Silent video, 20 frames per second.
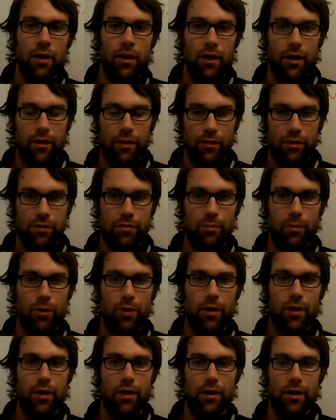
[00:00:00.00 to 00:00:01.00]
Although it's
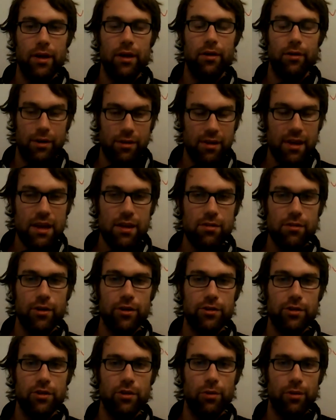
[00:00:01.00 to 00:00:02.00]
more or it's easier
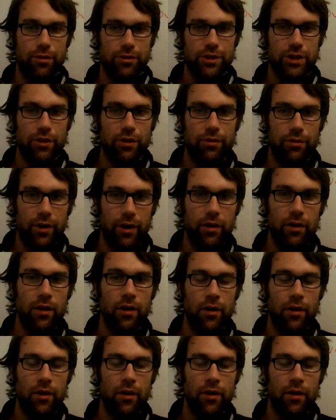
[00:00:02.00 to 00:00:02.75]
to do with children.